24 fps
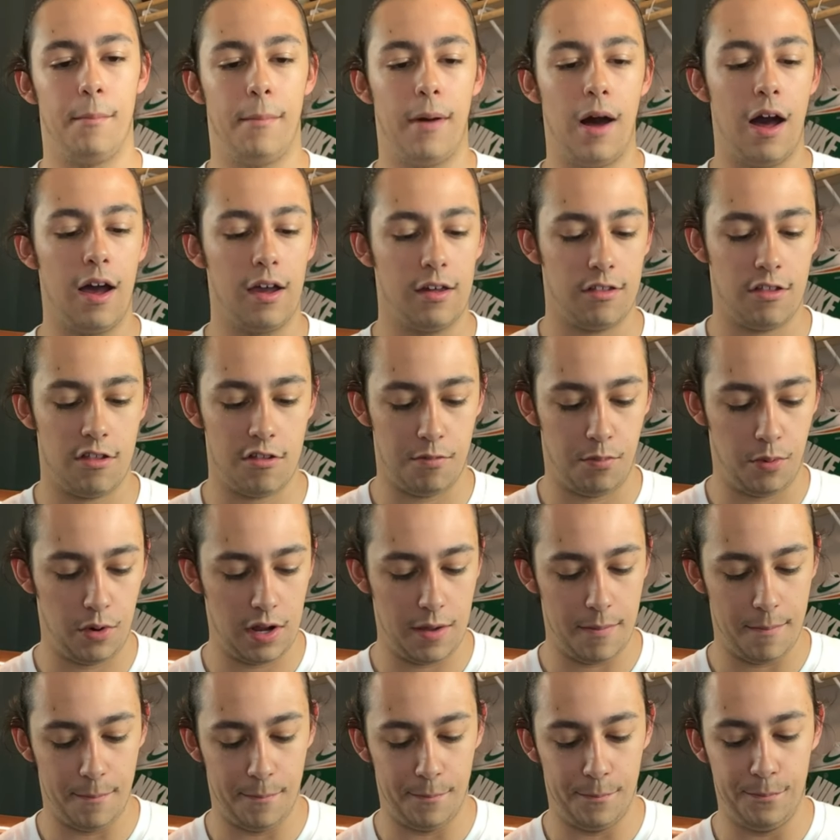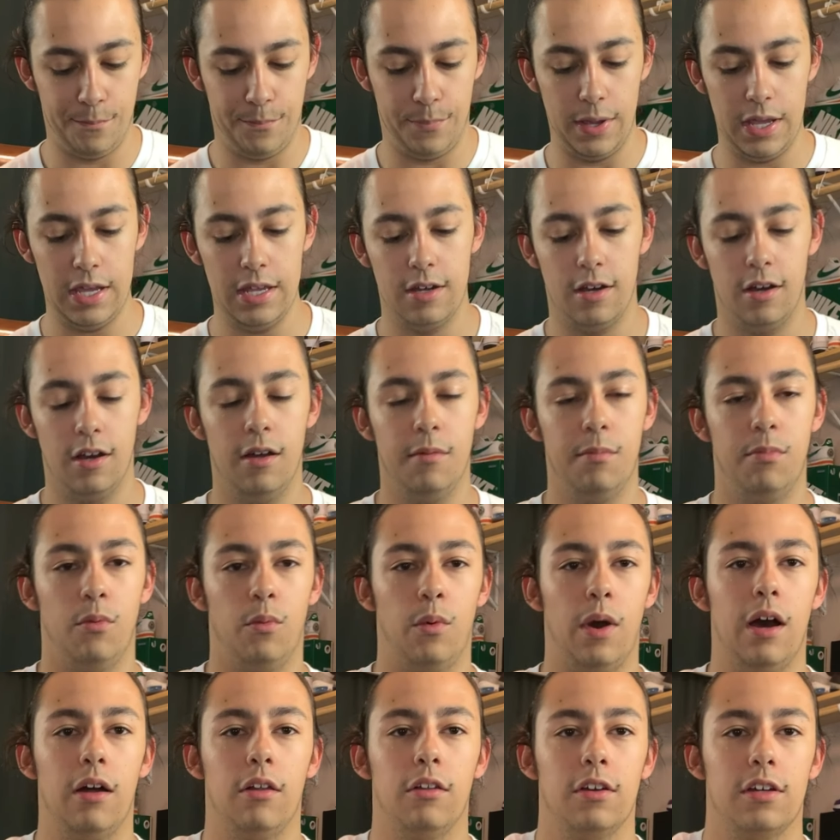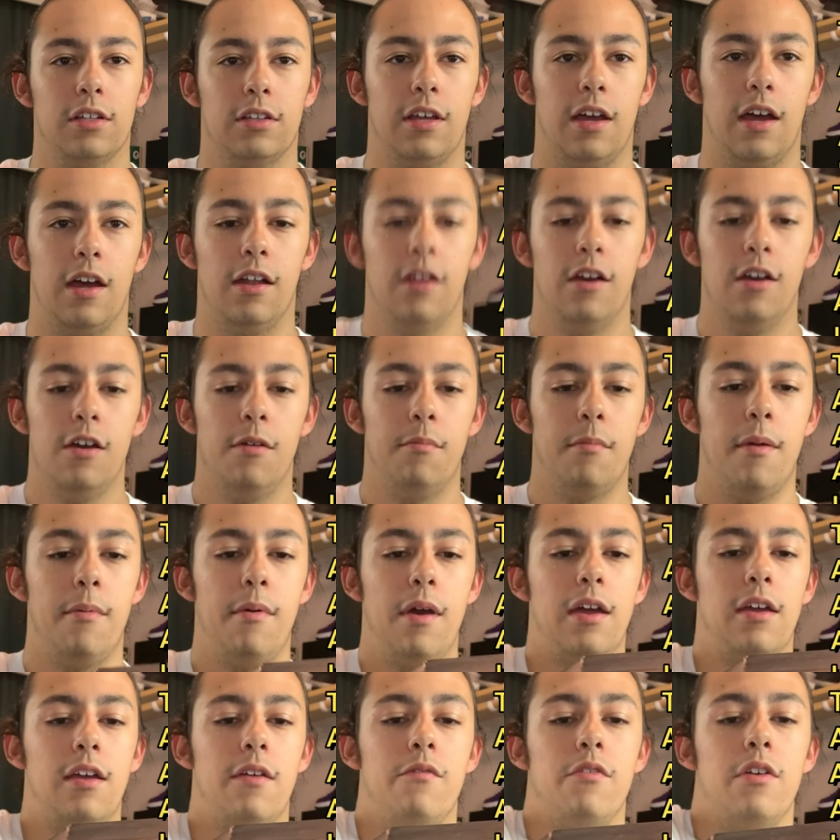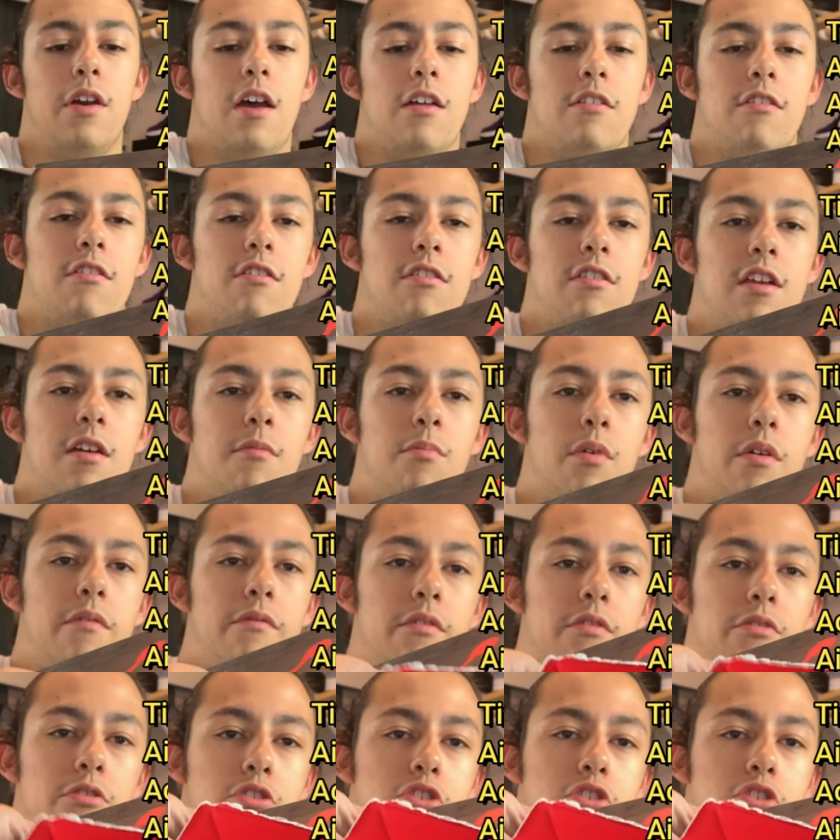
box is pretty beat up. Wow, look at that. Maybe I can give you guys a sneak preview of the